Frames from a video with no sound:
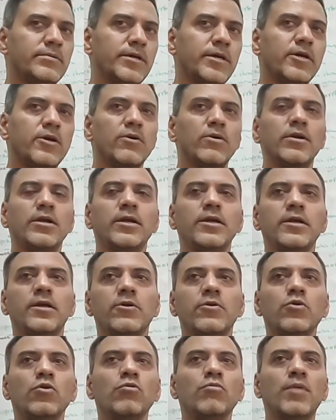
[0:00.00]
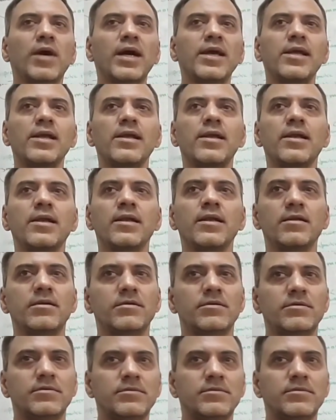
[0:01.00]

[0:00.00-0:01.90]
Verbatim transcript: E. coli, no bile